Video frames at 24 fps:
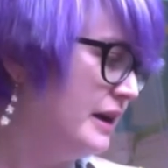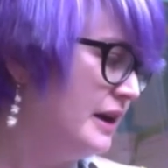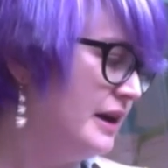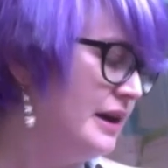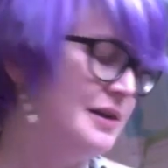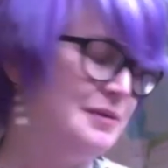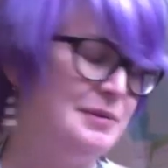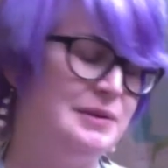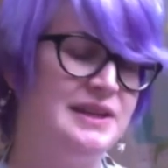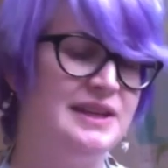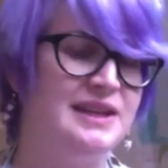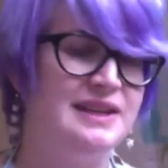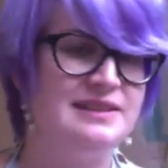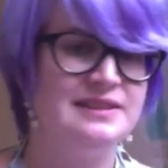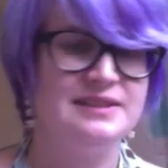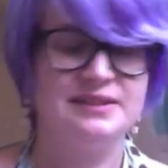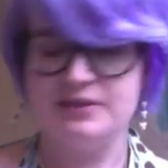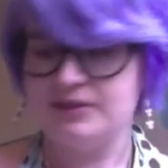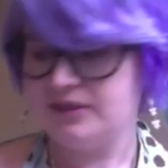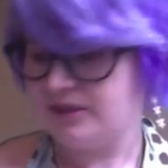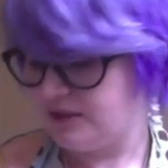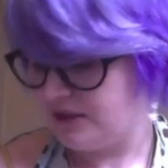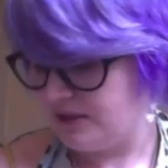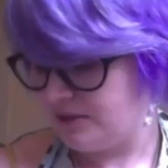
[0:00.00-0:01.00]
When the kittens are
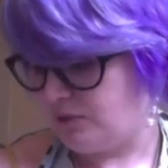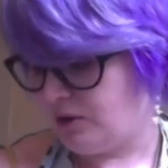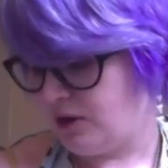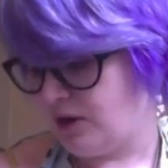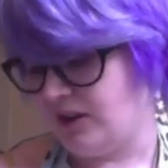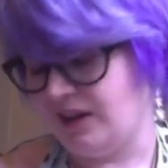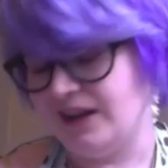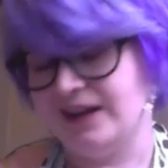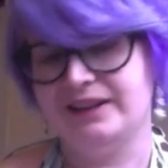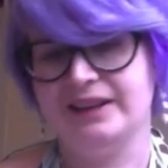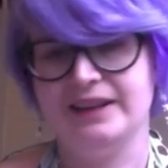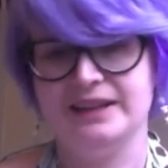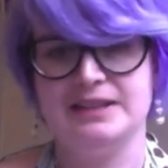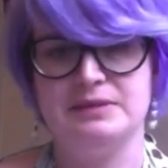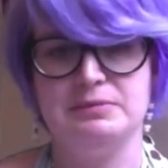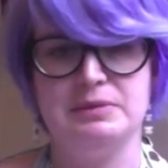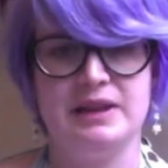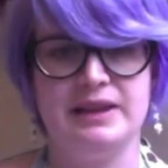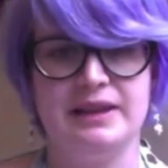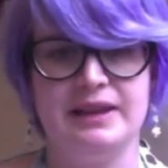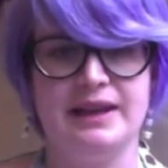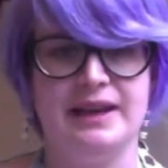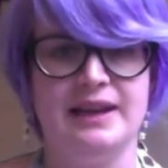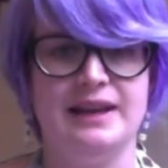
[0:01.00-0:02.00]
this small, I like to buy
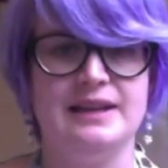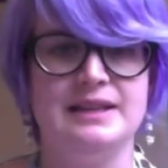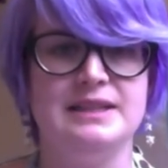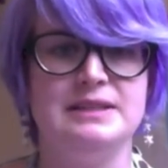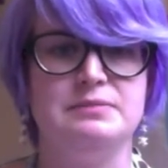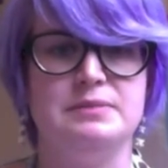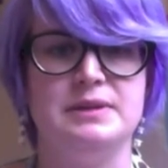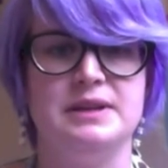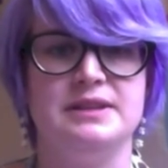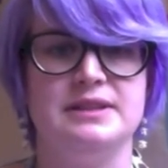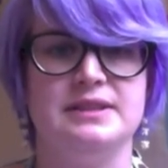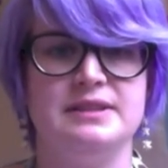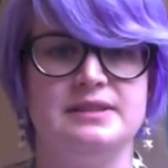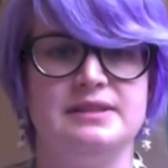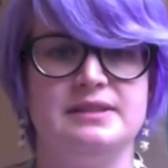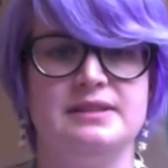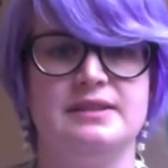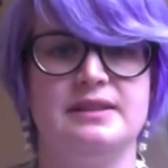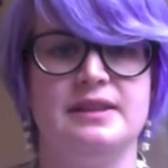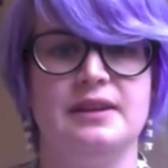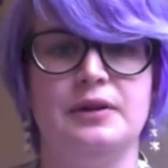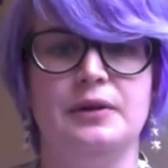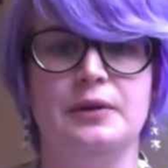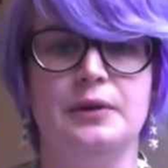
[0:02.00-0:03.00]
the cans because
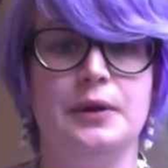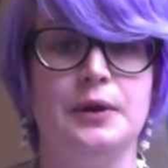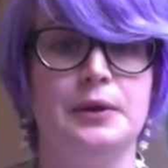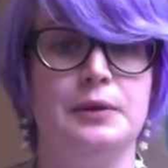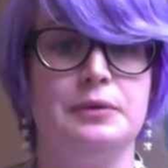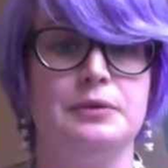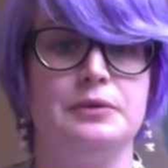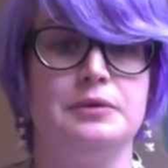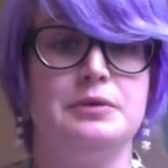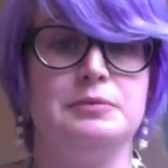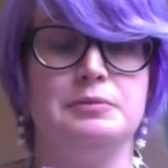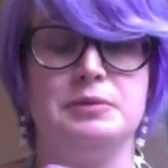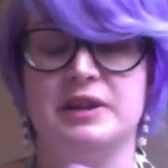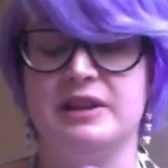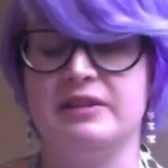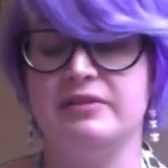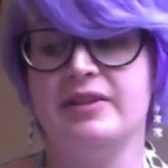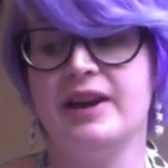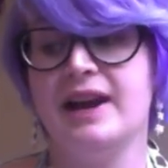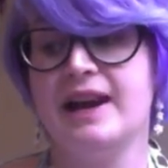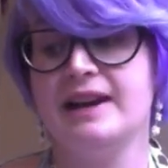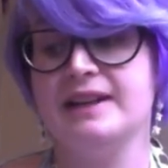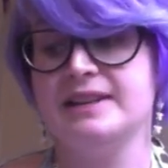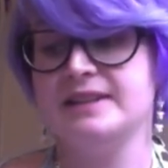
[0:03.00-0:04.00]
they'll go through it pretty
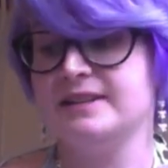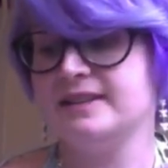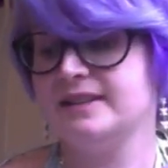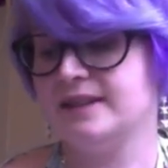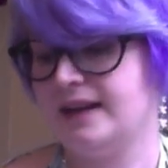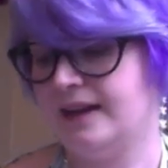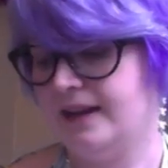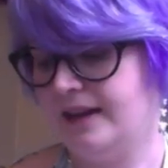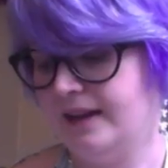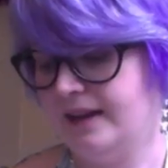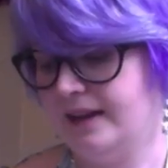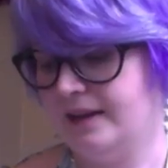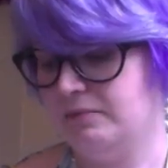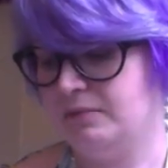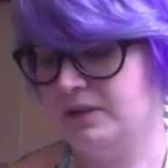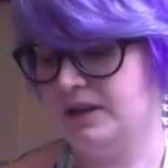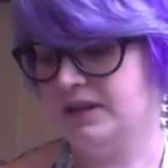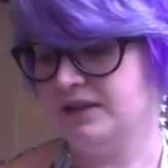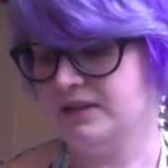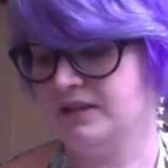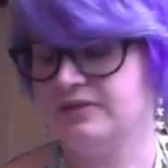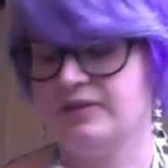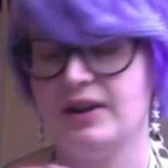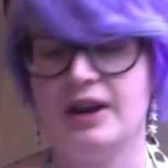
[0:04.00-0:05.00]
fast, and
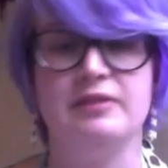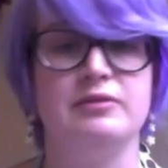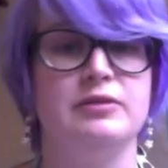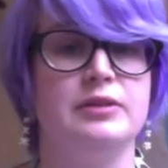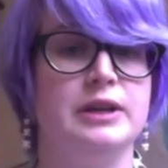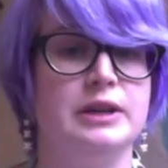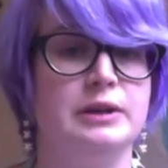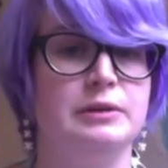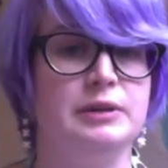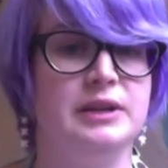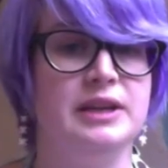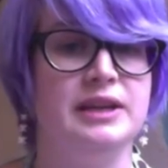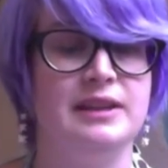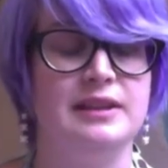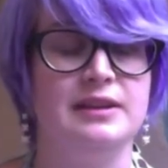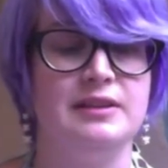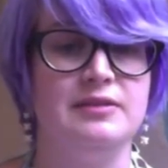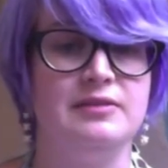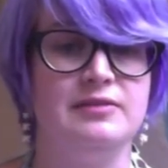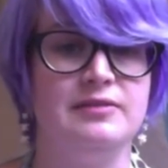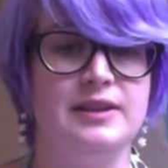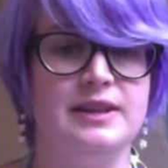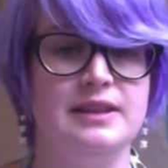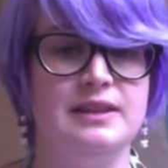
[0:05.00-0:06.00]
because of how frequently that you
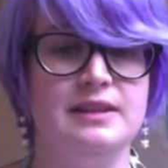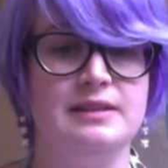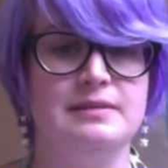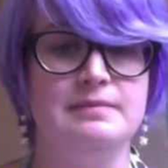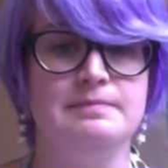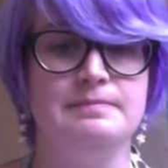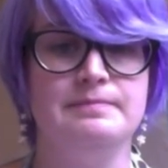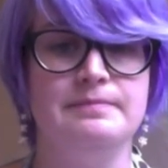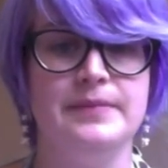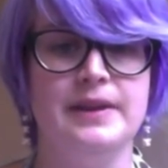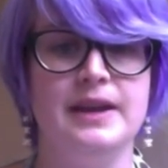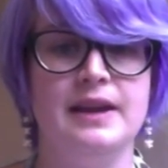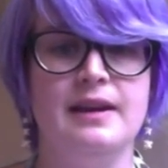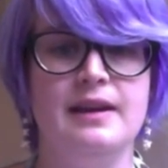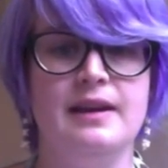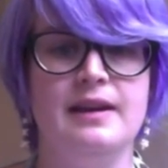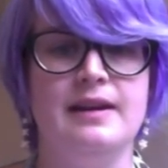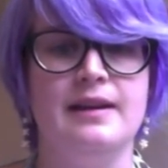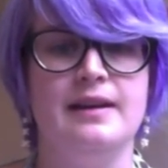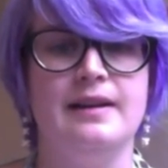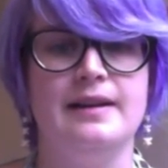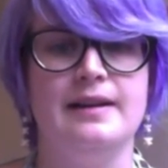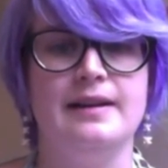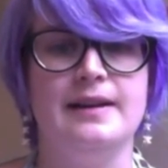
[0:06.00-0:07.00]
feed them.
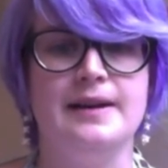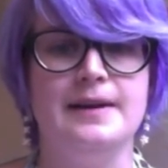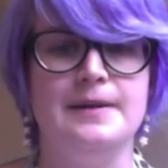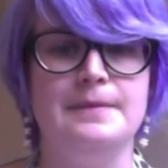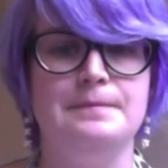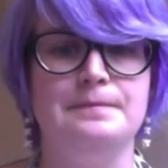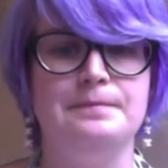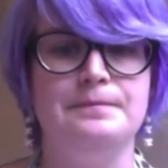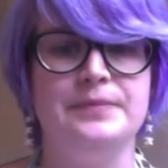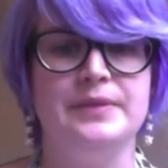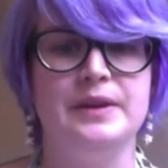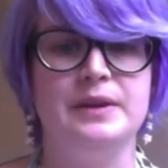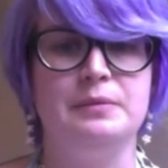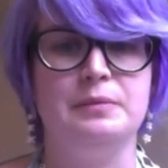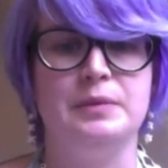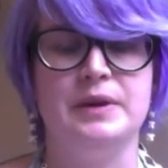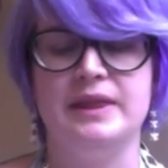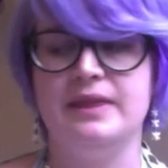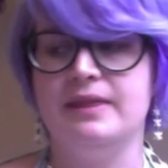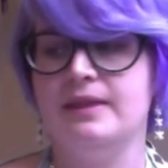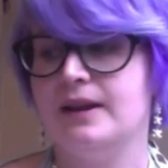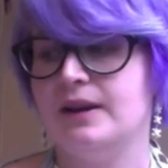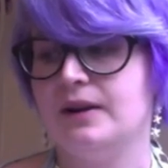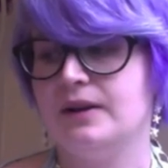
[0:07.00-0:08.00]

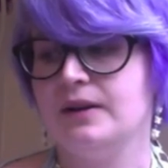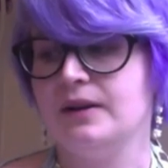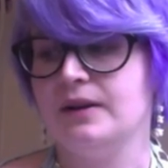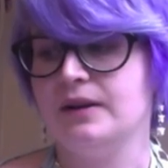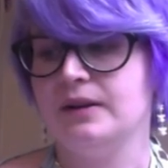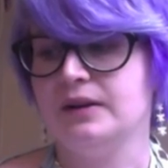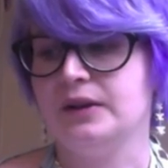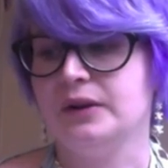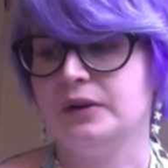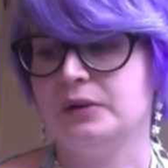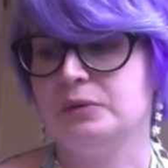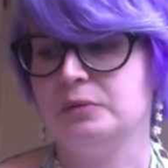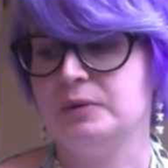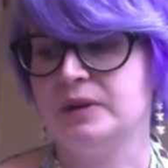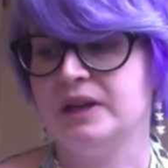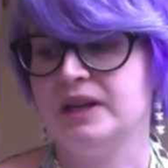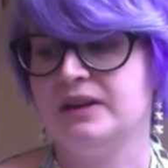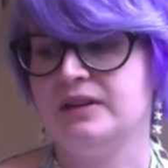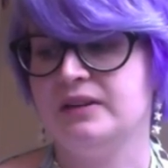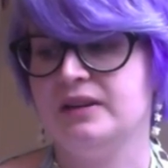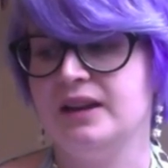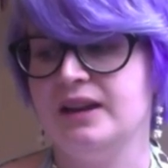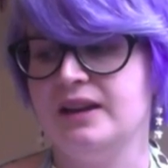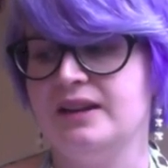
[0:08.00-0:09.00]
When they're a little bit,
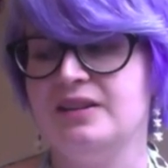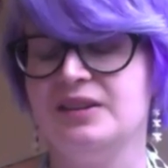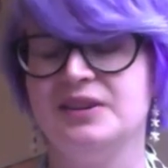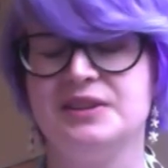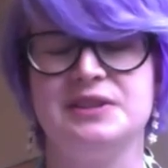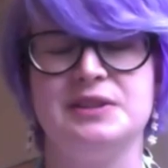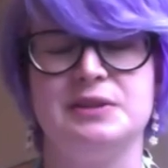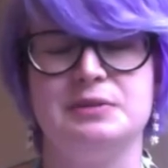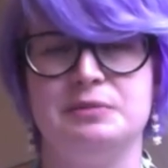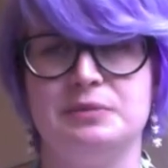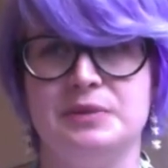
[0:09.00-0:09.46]
and also